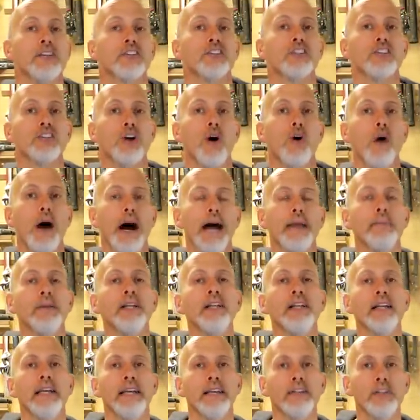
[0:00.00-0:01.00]
So I'm
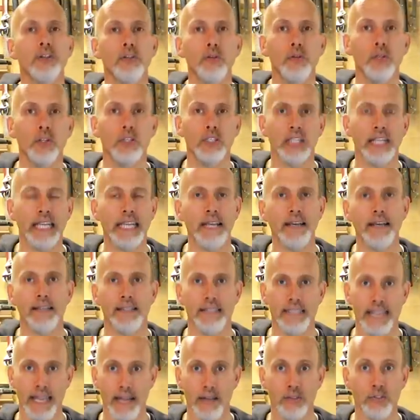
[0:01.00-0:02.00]
going to include a link
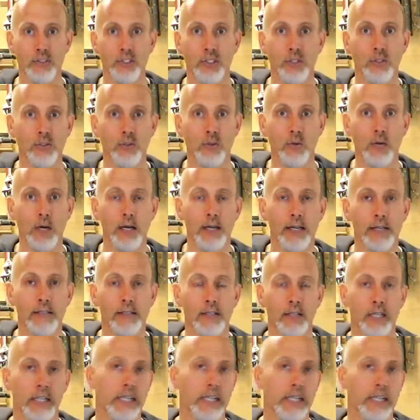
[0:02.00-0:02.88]
down to uh,